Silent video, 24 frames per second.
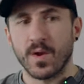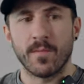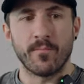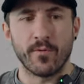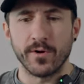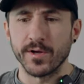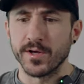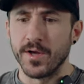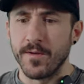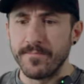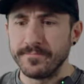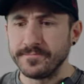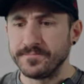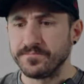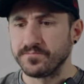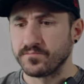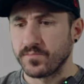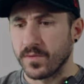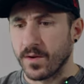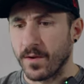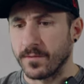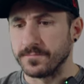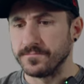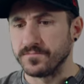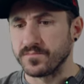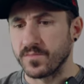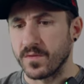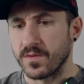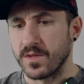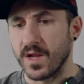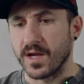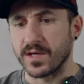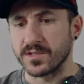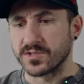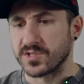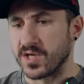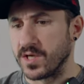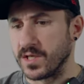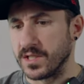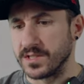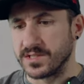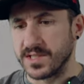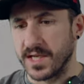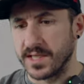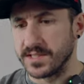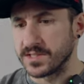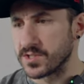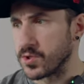Pretty good. Not a ton of
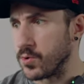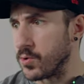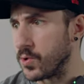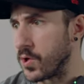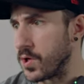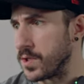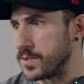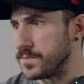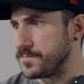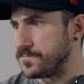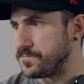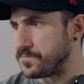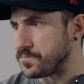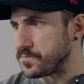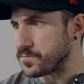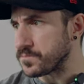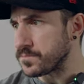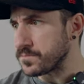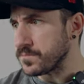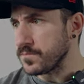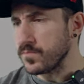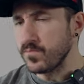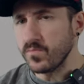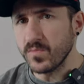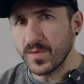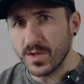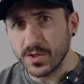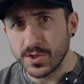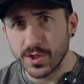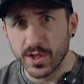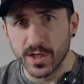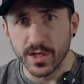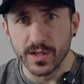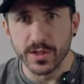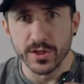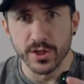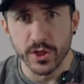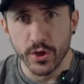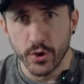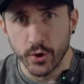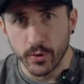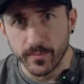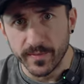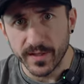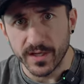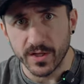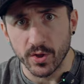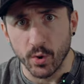taste going on. You get a
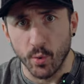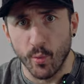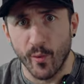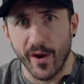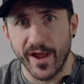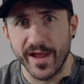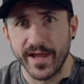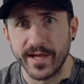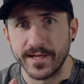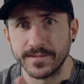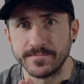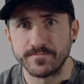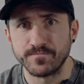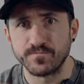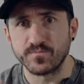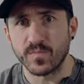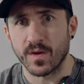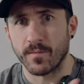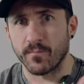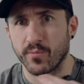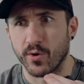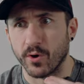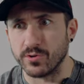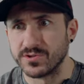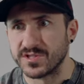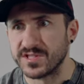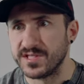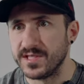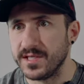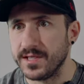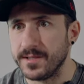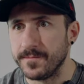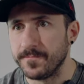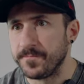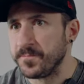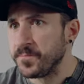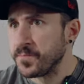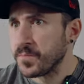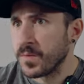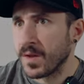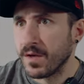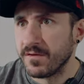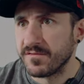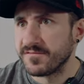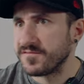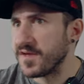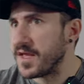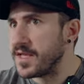little bit of the whey protein,
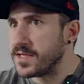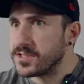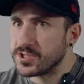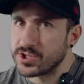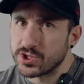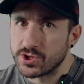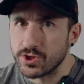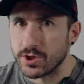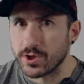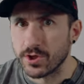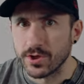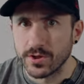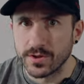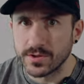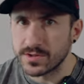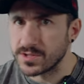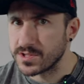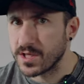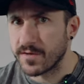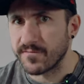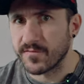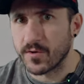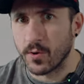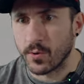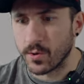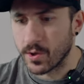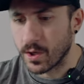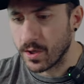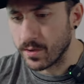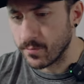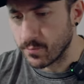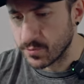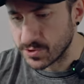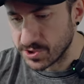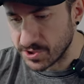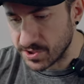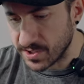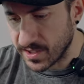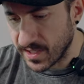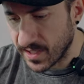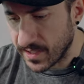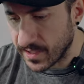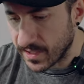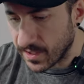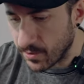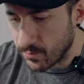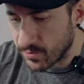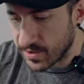fake sugar stuff going on, which you can
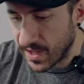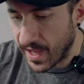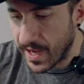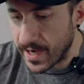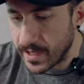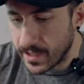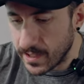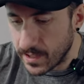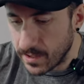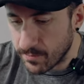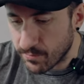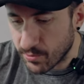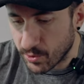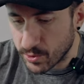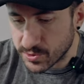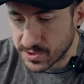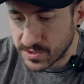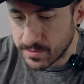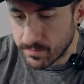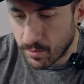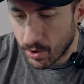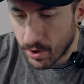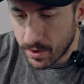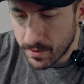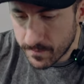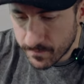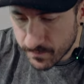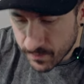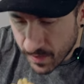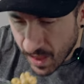kind of get with any protein bar.